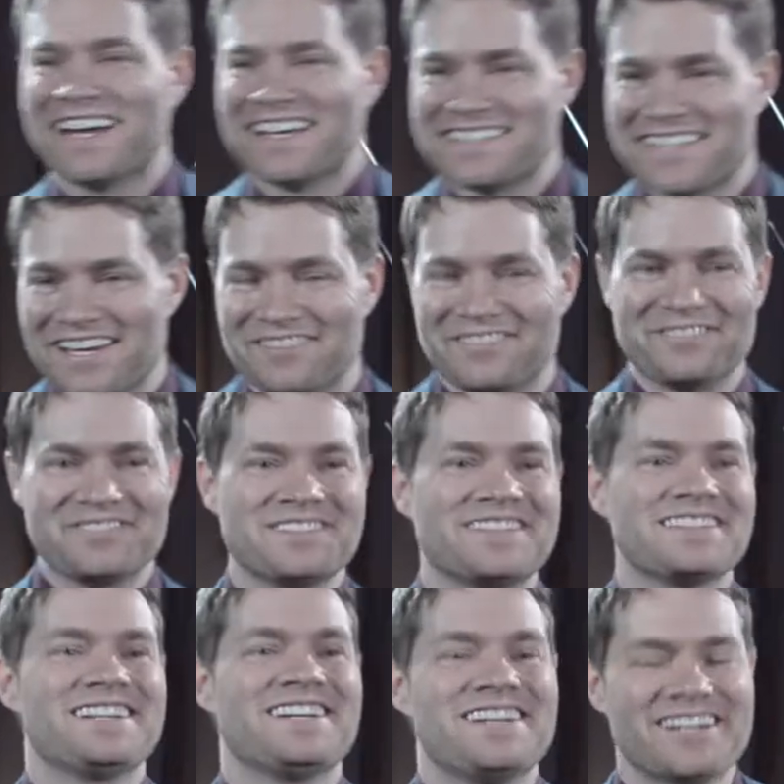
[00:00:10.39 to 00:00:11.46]
guys
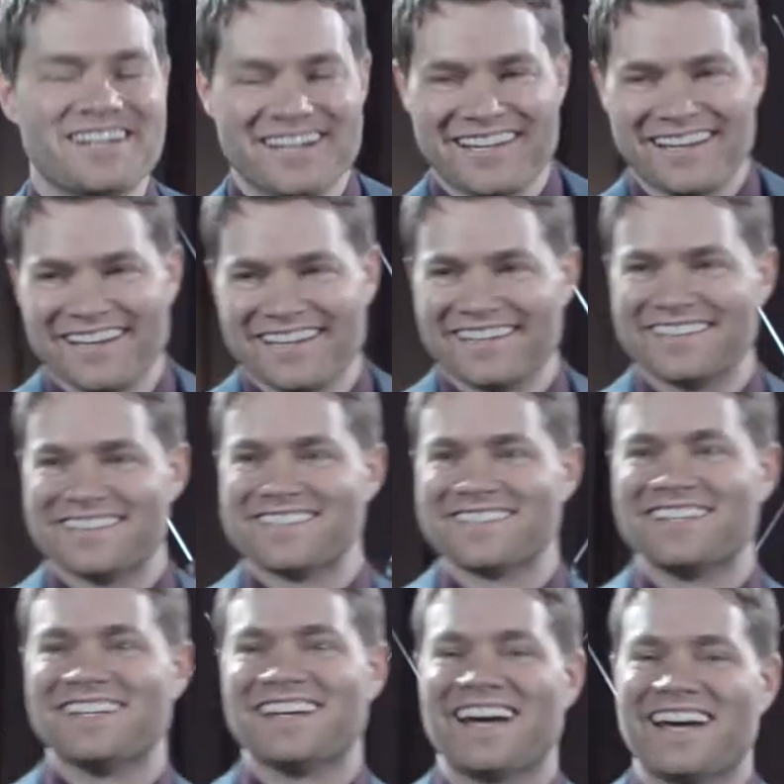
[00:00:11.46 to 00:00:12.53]
have good
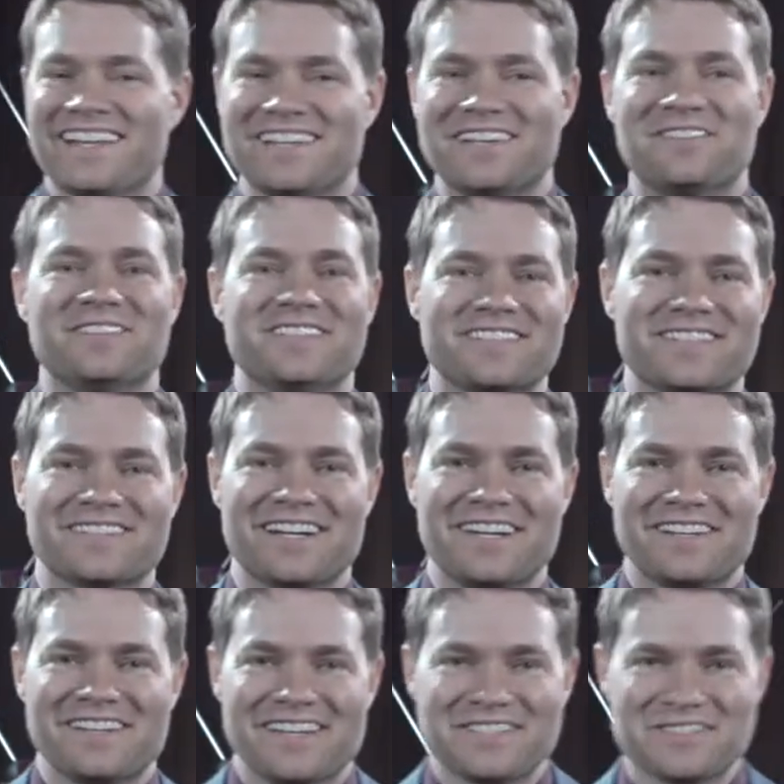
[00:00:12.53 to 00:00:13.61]
energy. I love this
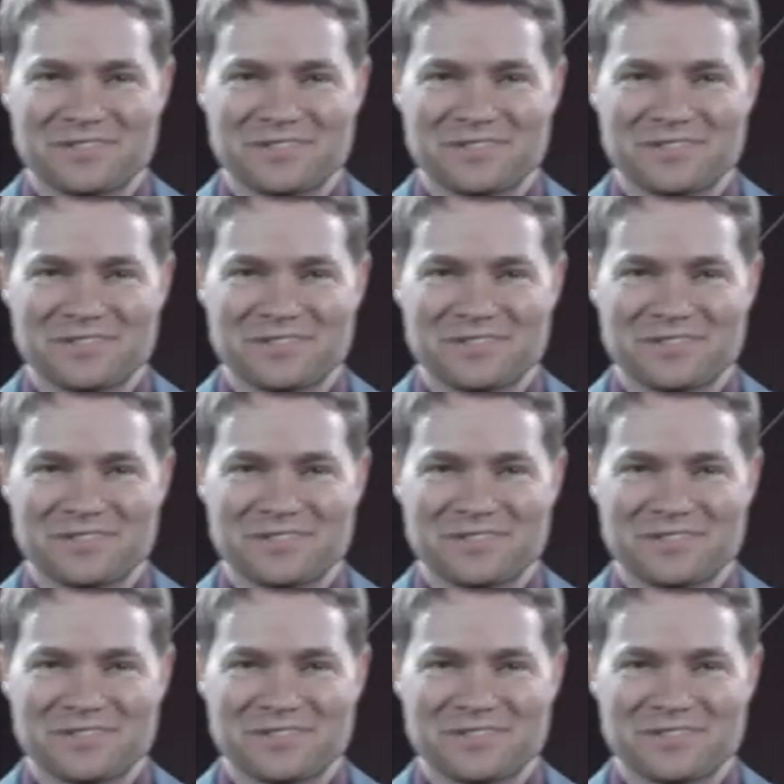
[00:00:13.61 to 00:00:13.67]
crowd. You guys